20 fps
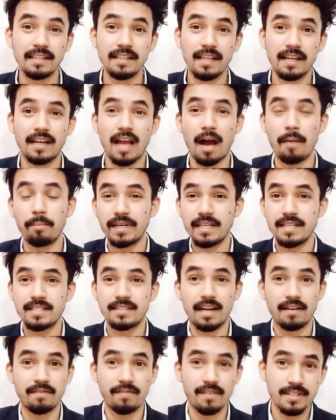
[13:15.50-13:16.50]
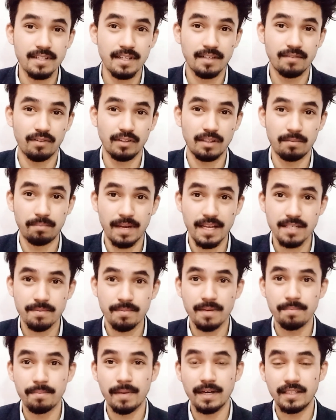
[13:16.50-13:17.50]
companies that visit for the
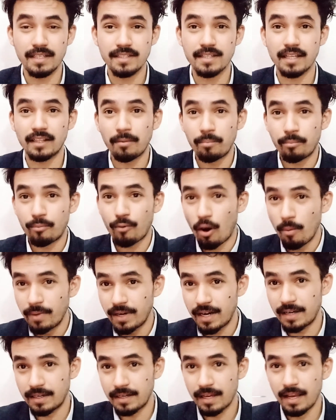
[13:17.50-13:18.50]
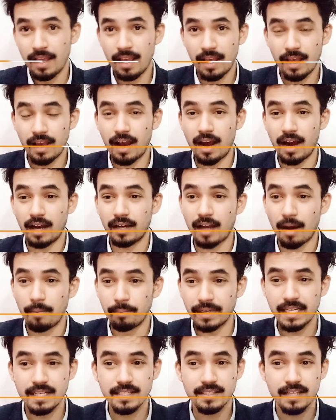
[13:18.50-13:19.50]
placement, but these are the prominent
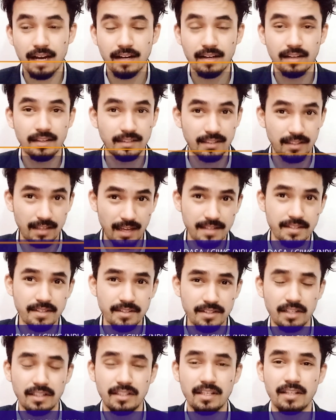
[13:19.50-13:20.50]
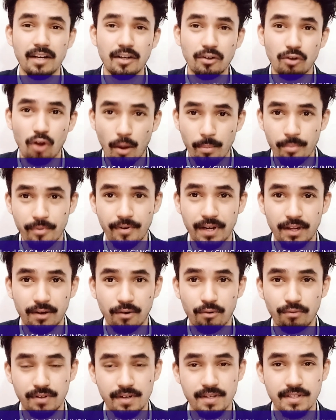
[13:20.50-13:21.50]
companies that essentially these are the top
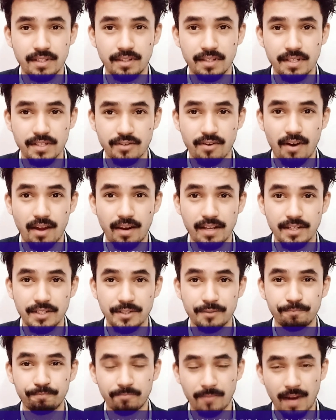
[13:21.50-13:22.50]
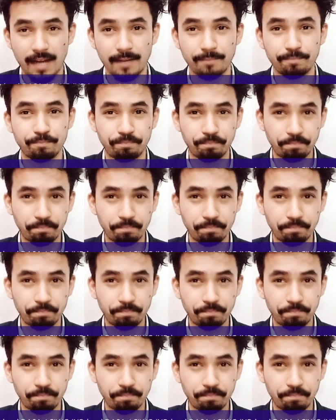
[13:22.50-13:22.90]
recruiters in this college, right?